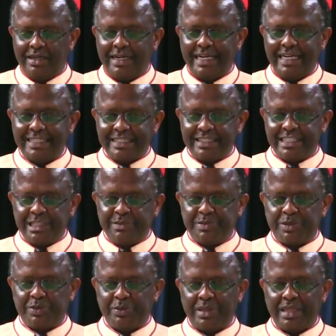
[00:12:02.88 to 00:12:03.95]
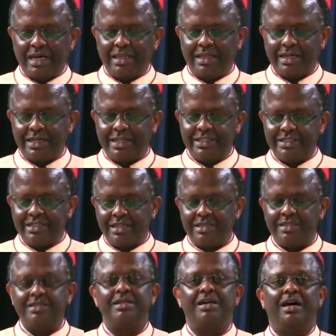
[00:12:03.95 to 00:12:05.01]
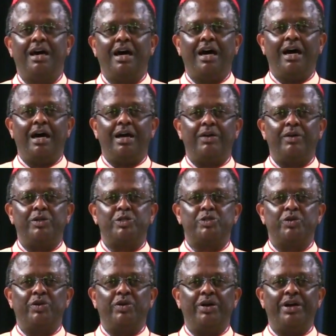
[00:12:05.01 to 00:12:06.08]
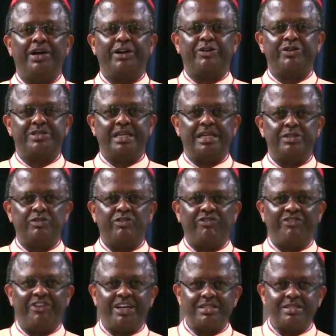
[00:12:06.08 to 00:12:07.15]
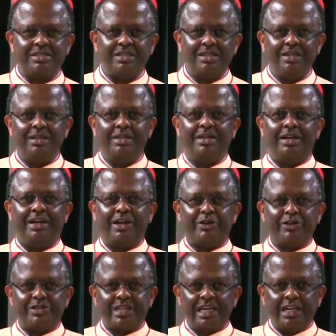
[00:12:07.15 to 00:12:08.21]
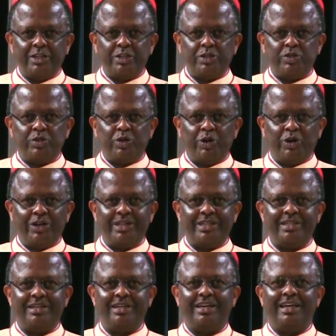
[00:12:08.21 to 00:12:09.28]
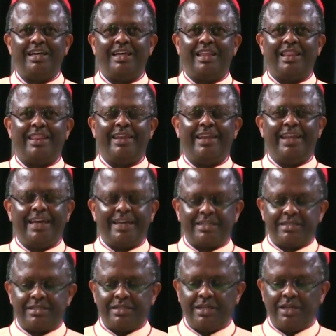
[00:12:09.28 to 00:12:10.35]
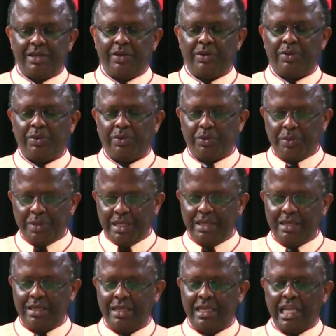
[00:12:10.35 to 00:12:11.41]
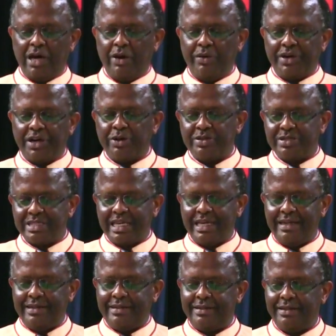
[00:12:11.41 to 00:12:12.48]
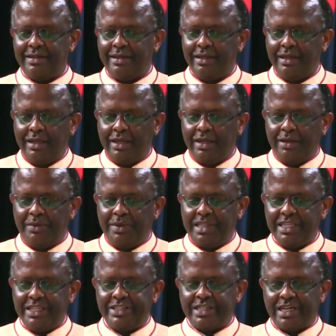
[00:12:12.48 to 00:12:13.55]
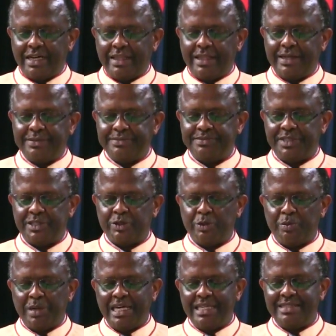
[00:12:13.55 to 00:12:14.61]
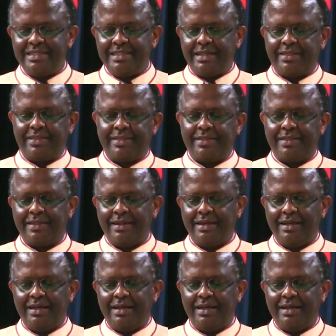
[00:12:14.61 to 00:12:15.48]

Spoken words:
Relationships with other Christians are also reconciled. So first, reconciled to God, the next, we now reconciled with each other. So by his death,